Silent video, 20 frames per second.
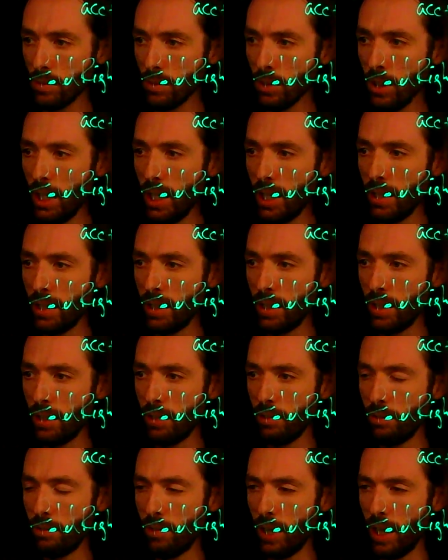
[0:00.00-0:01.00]
right, and
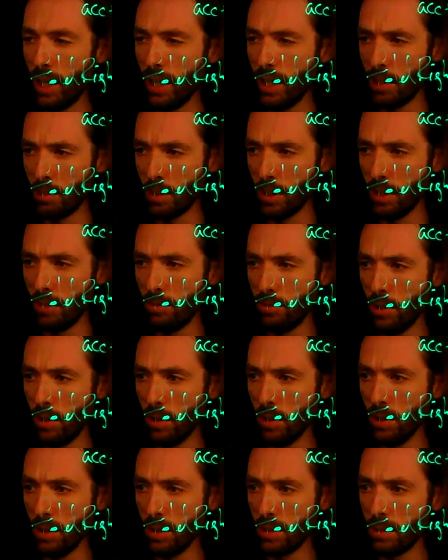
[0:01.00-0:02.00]
then finally I'm going to
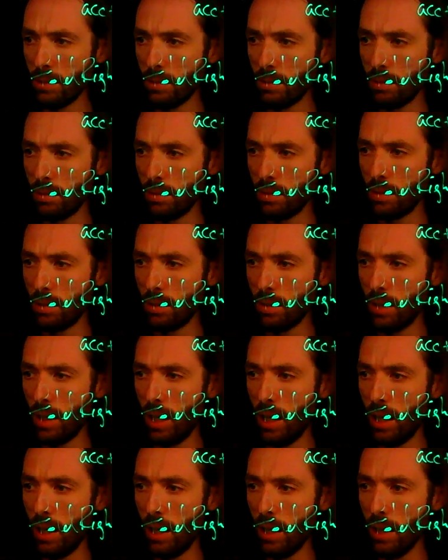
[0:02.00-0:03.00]
fold
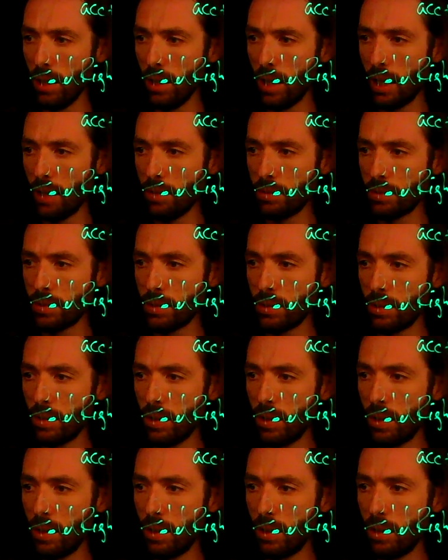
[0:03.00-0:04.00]
left
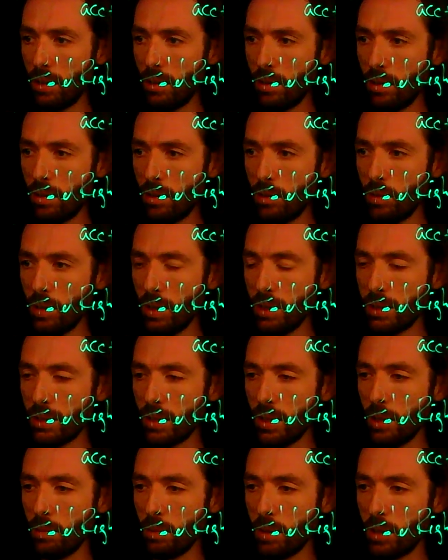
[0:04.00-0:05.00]
with
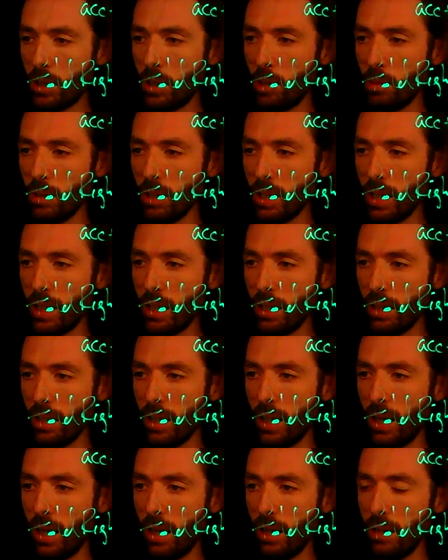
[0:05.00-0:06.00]
some accumulator
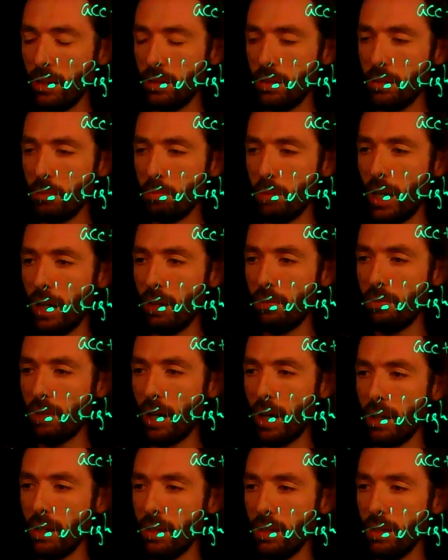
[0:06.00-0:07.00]
on my
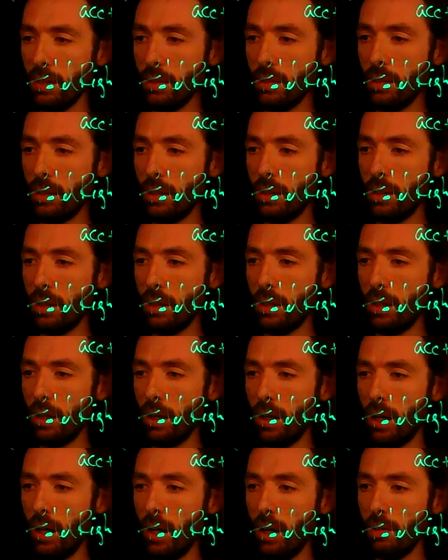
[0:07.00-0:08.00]
final
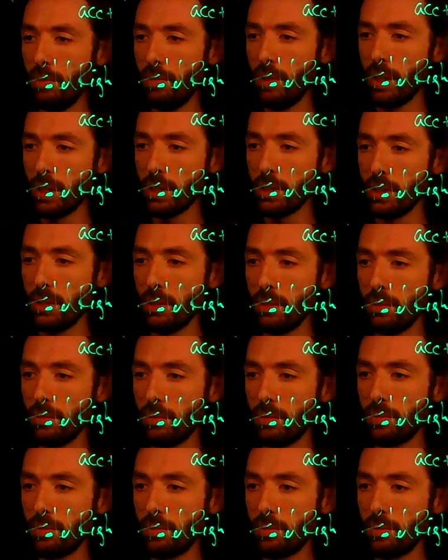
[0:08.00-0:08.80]
function.